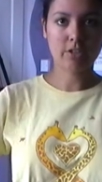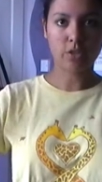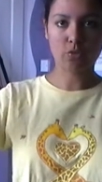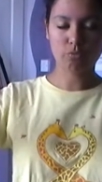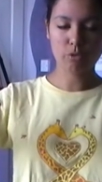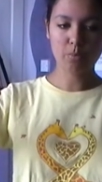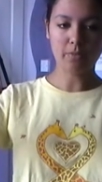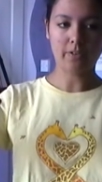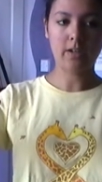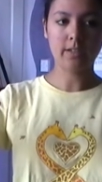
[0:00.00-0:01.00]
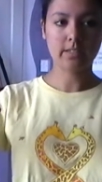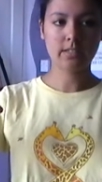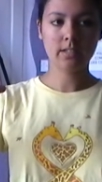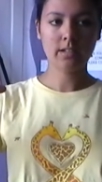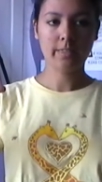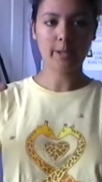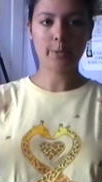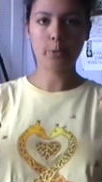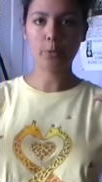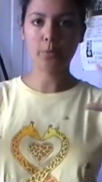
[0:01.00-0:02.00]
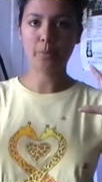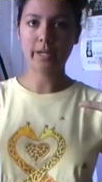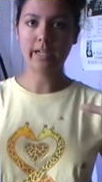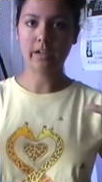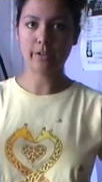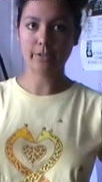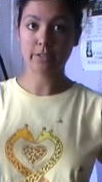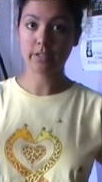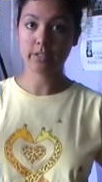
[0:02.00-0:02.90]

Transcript: there is a group of us that are all pretty close.